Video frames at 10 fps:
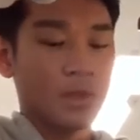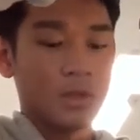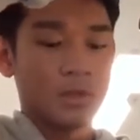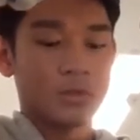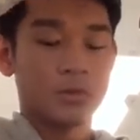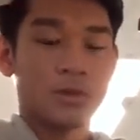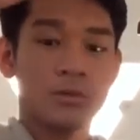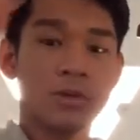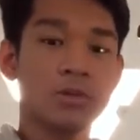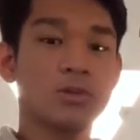So what you
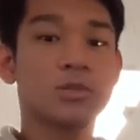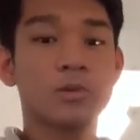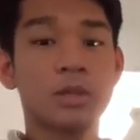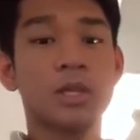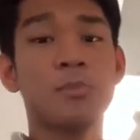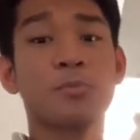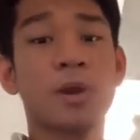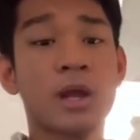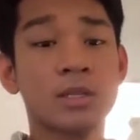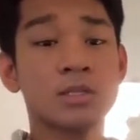want to do is you want to keep
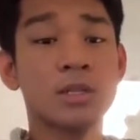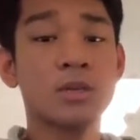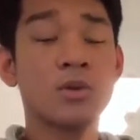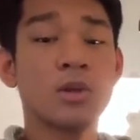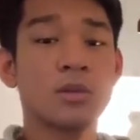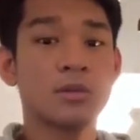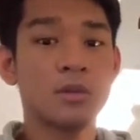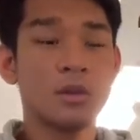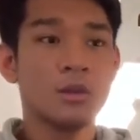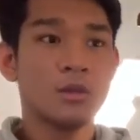practicing going
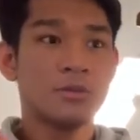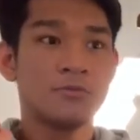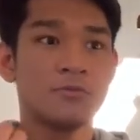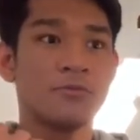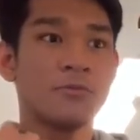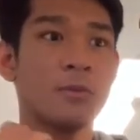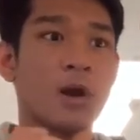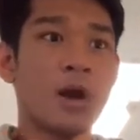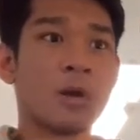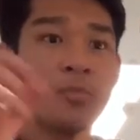
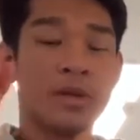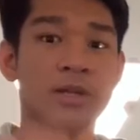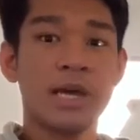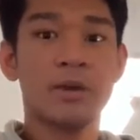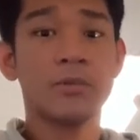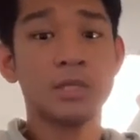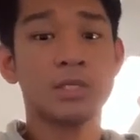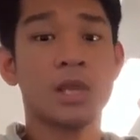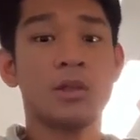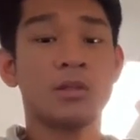up and down the
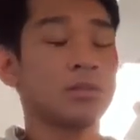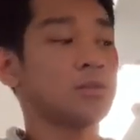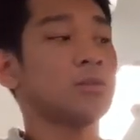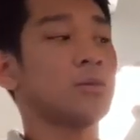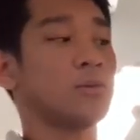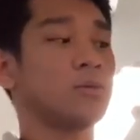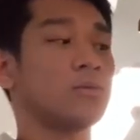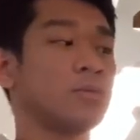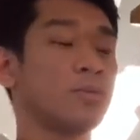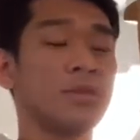scale. So
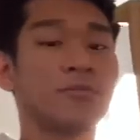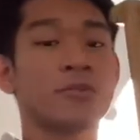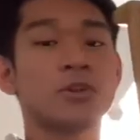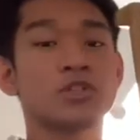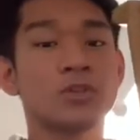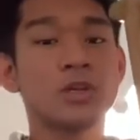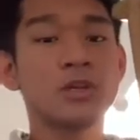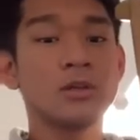with the first string,